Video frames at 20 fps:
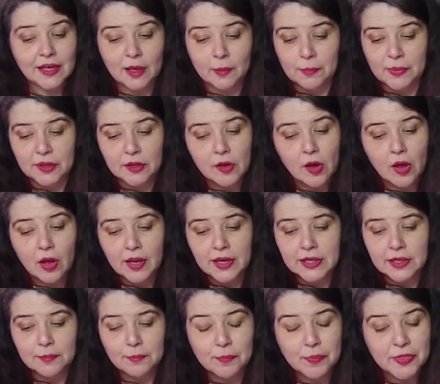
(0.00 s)
and
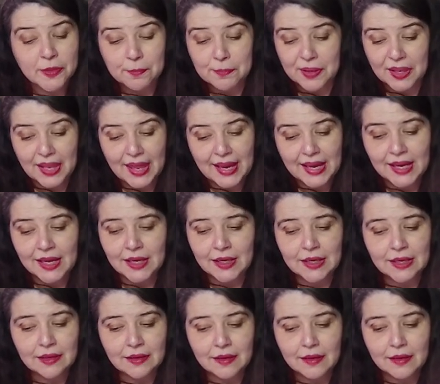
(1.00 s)
beyond the plain,